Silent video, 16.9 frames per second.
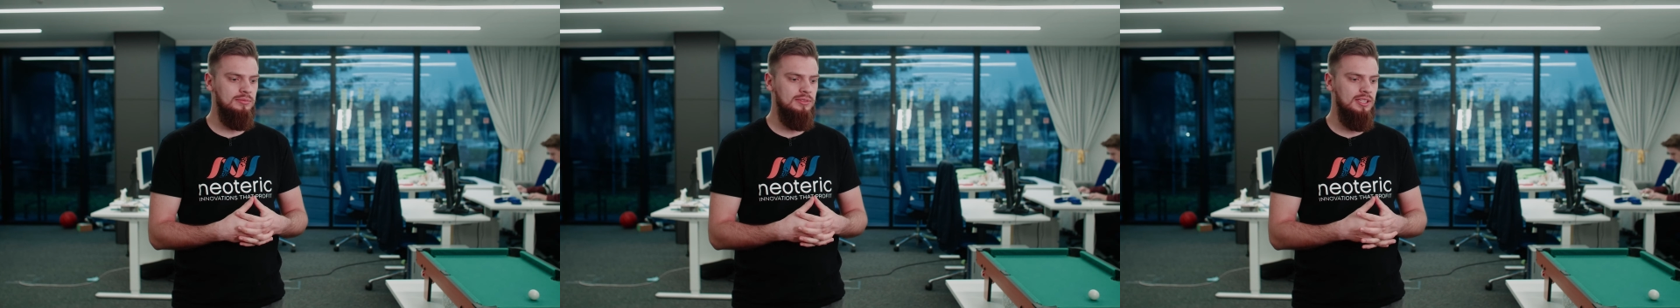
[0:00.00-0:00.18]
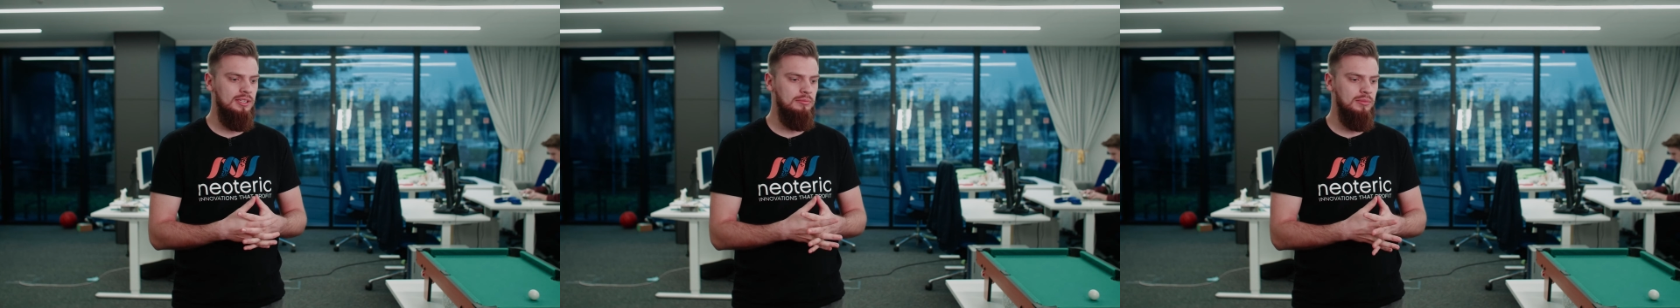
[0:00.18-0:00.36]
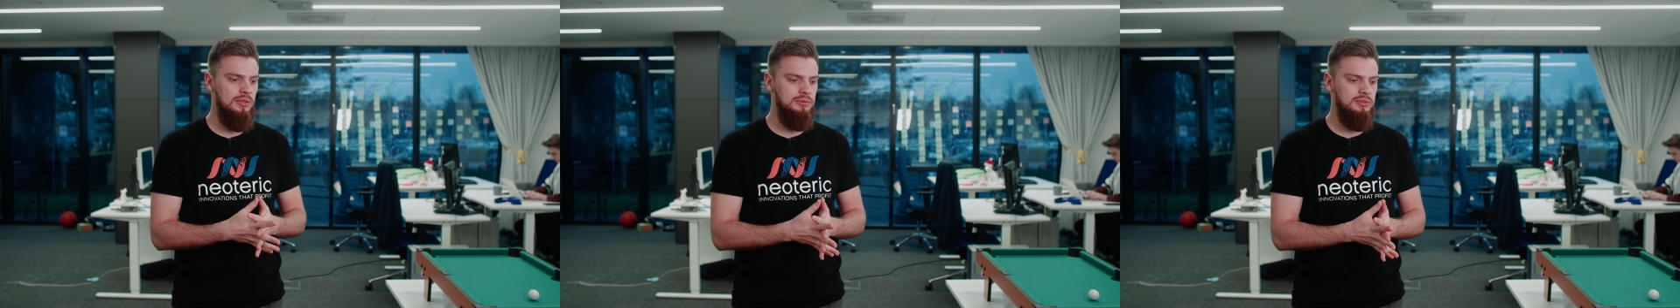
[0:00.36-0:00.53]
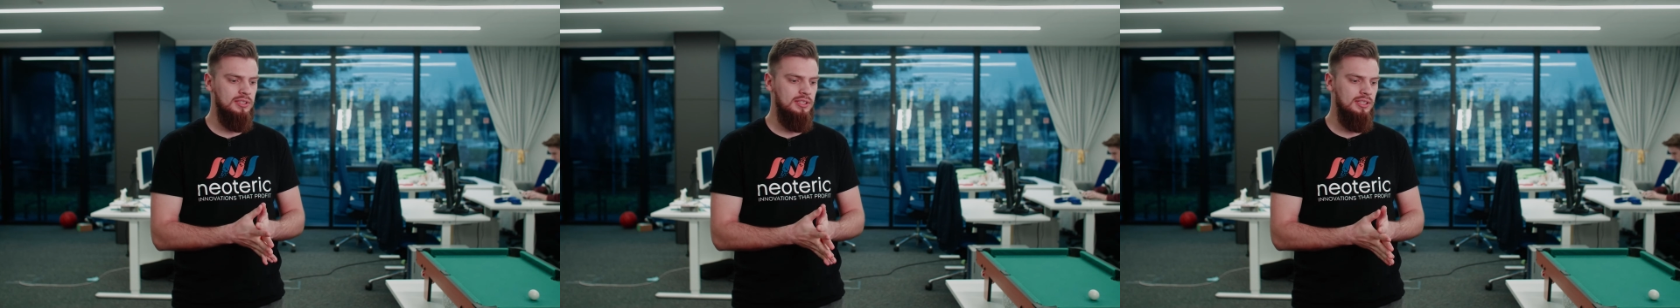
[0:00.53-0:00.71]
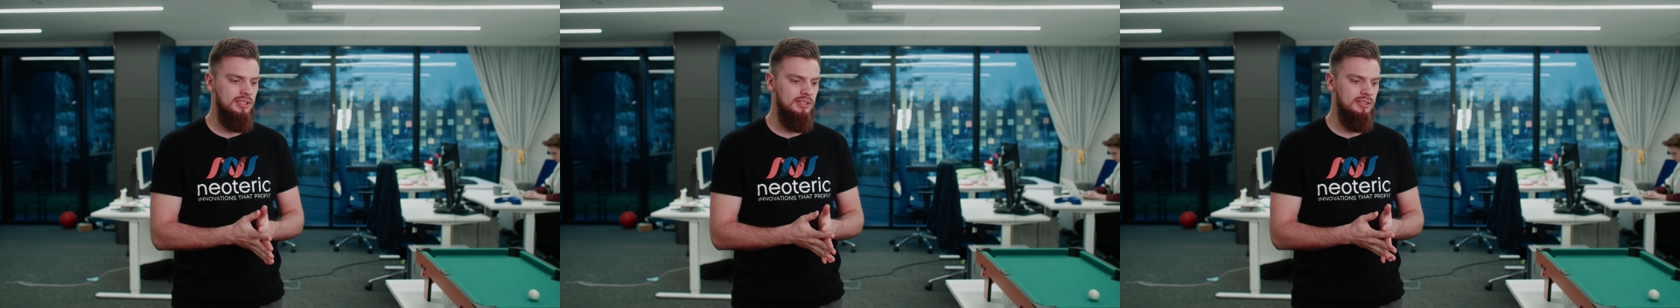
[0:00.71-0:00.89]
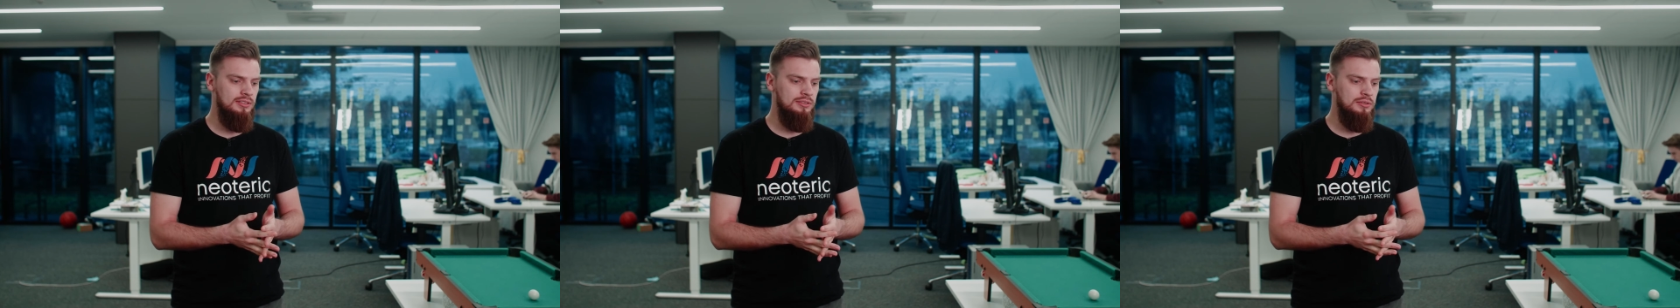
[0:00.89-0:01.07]
they
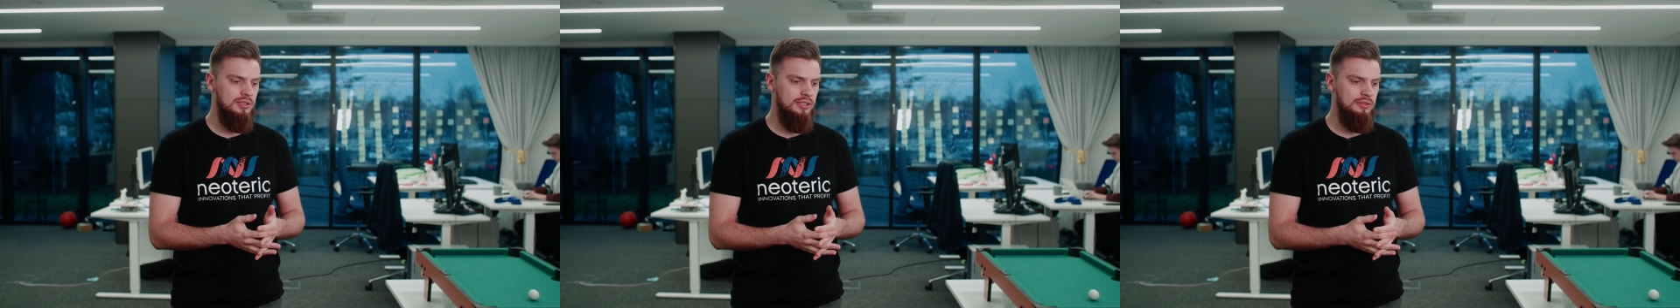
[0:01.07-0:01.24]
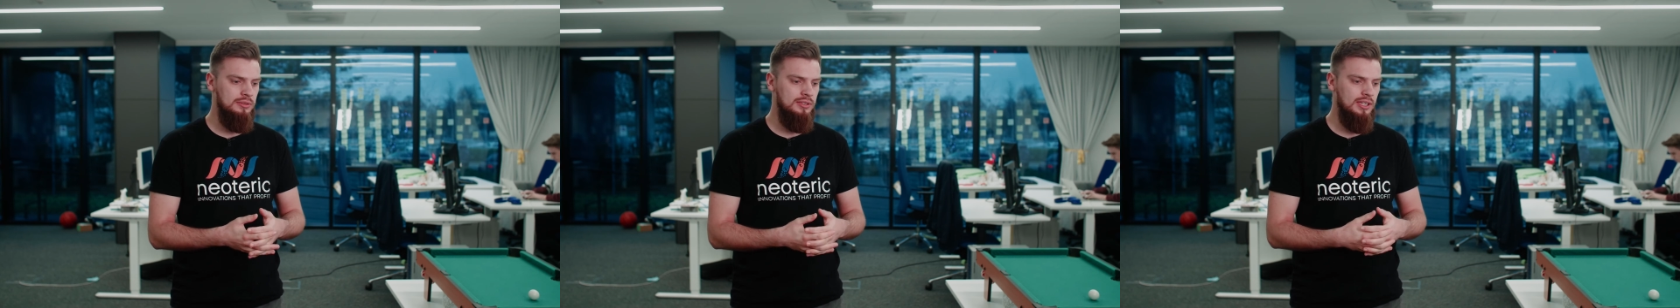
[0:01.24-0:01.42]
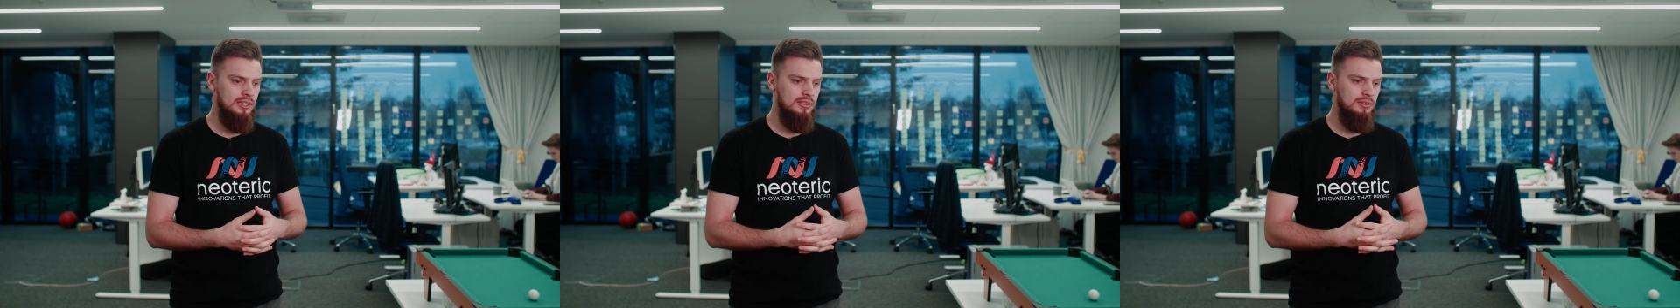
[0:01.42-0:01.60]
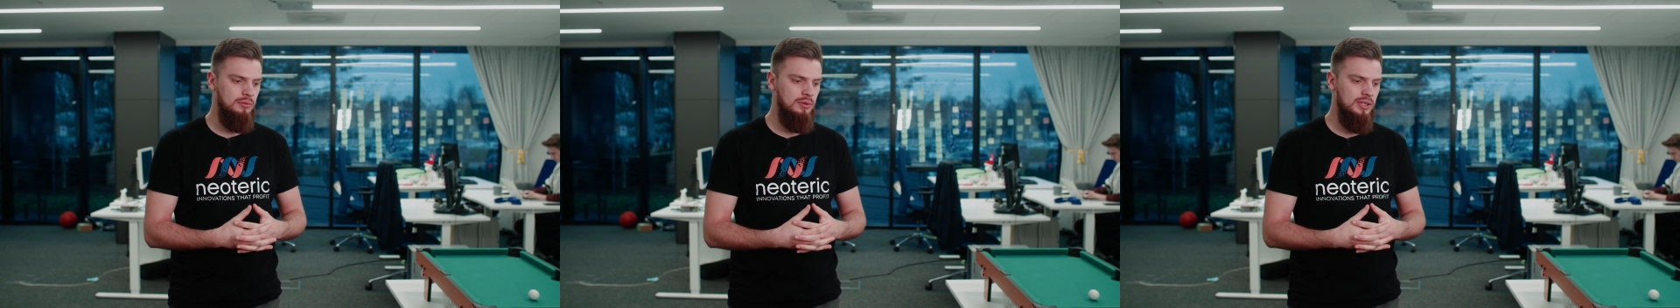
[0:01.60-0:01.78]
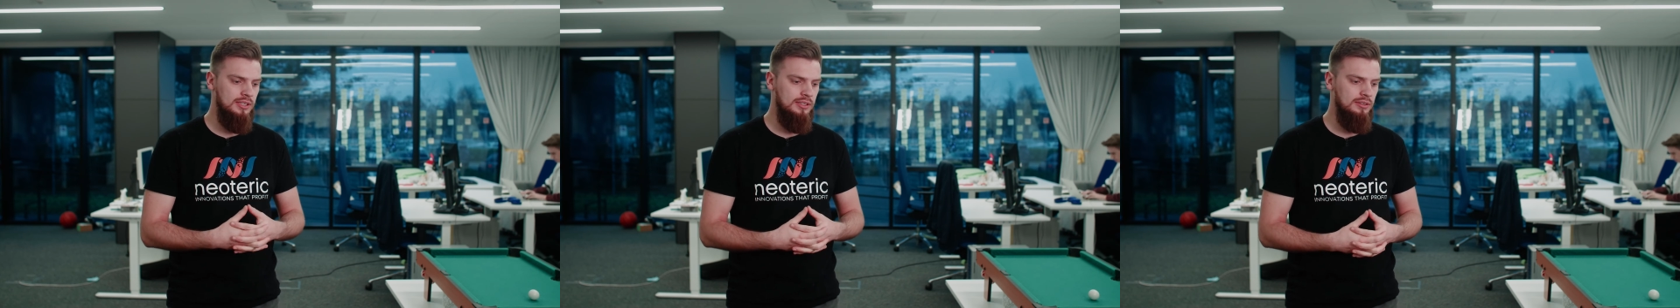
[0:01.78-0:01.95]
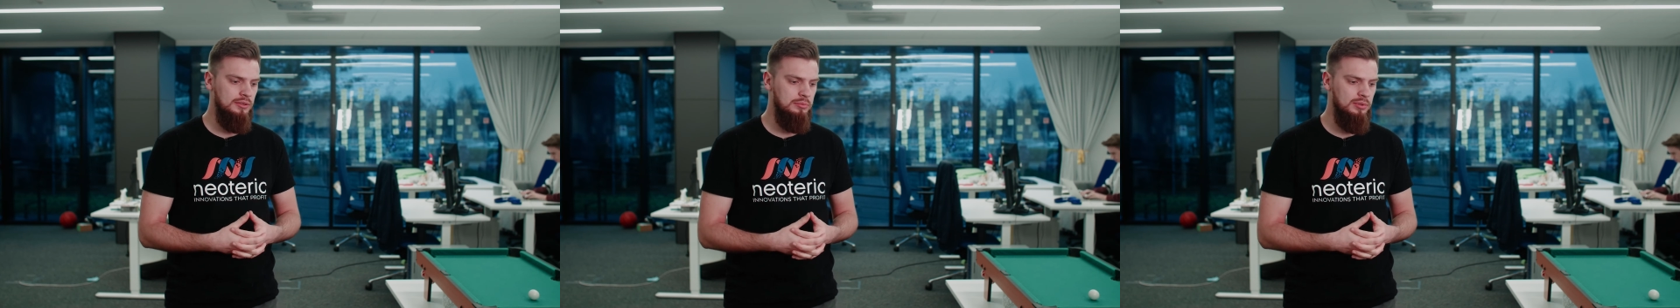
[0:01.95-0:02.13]
mostly try to tackle
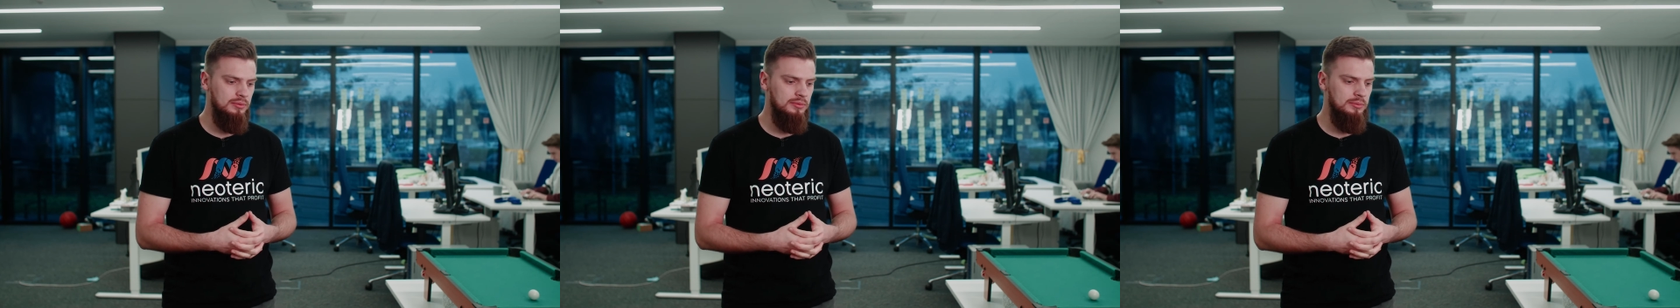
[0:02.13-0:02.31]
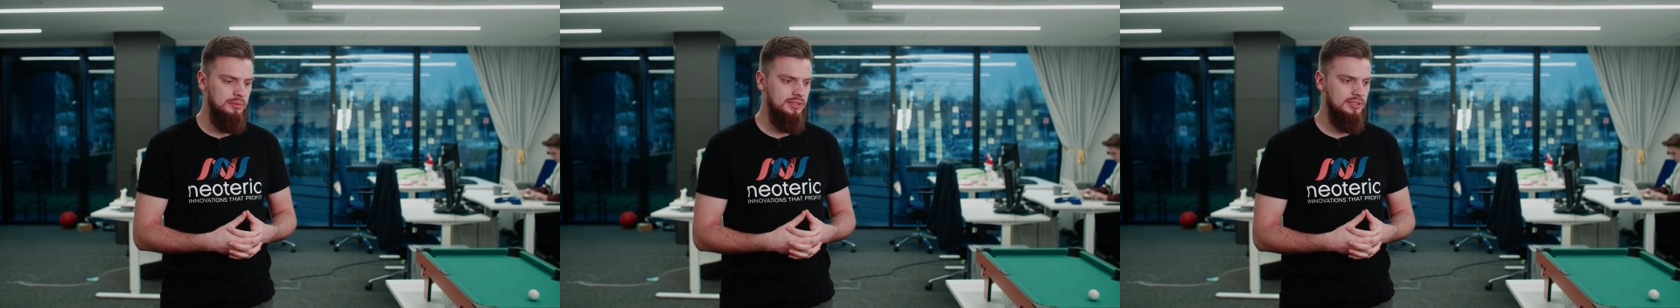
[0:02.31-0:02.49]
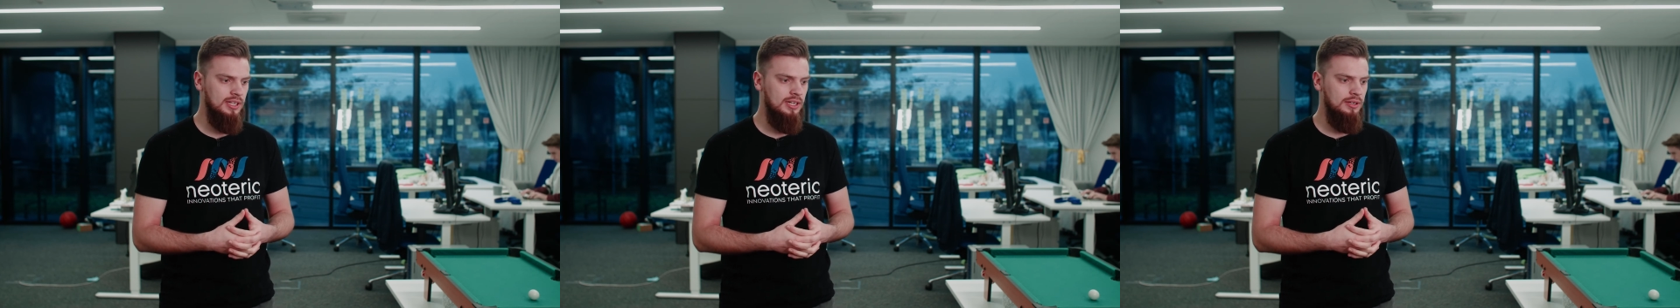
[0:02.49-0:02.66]
what your problem is,